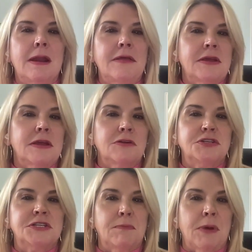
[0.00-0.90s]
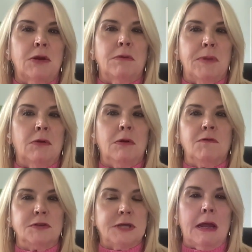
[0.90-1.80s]
And I think it'll just get better and better
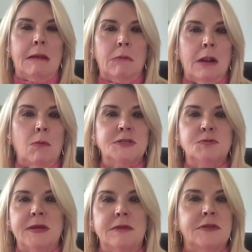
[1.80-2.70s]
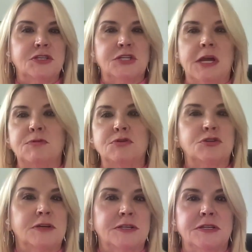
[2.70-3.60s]
over time, right? Once we get these chapters
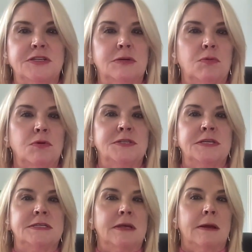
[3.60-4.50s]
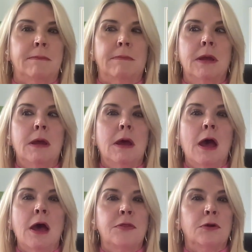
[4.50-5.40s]
transitioned, we'll see some
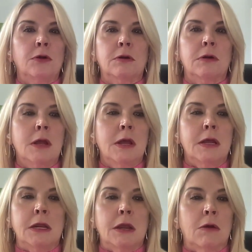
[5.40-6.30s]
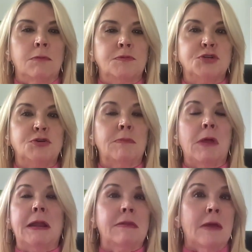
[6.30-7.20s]
other,
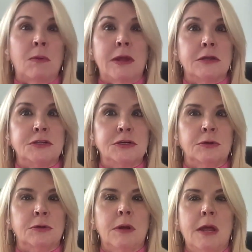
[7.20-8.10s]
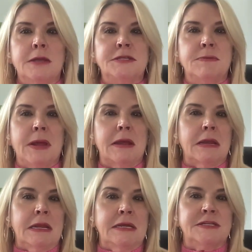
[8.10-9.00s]
streamlining that we can do to make
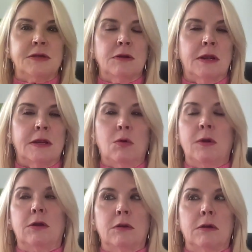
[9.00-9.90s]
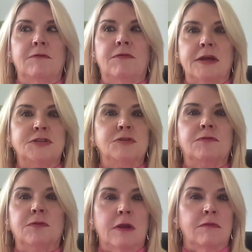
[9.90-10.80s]
it easier and quicker and faster
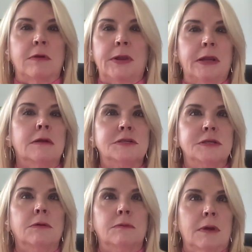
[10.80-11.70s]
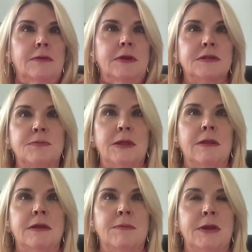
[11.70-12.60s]
for everybody. So I think
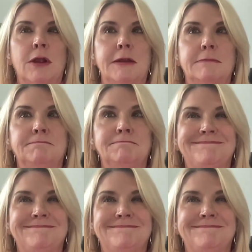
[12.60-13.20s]
it'll be great.